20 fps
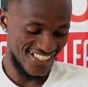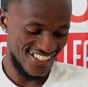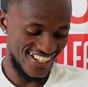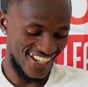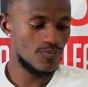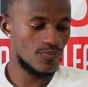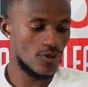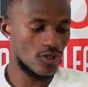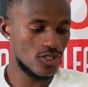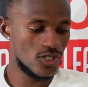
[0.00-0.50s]

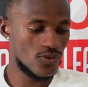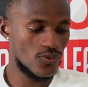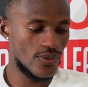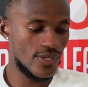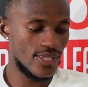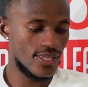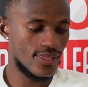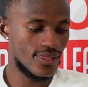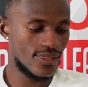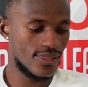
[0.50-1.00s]
Sports
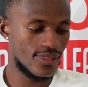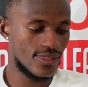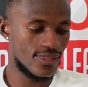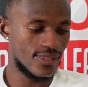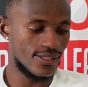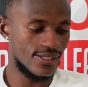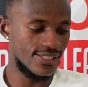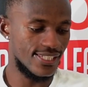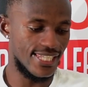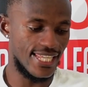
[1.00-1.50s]
with
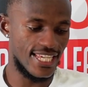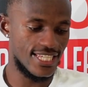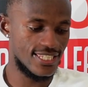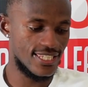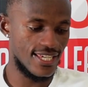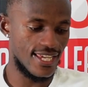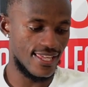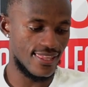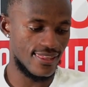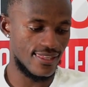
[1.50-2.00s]

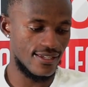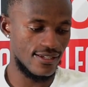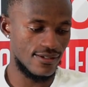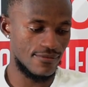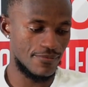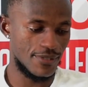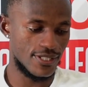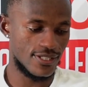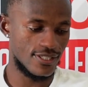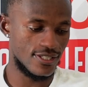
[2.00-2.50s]
Ndeshi, I
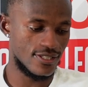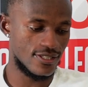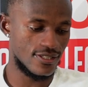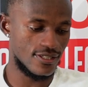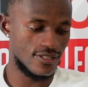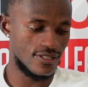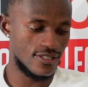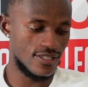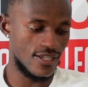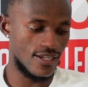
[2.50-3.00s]
think, but it's
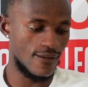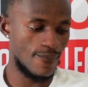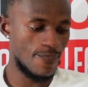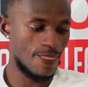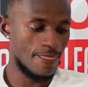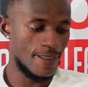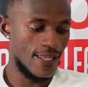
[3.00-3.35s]
yeah.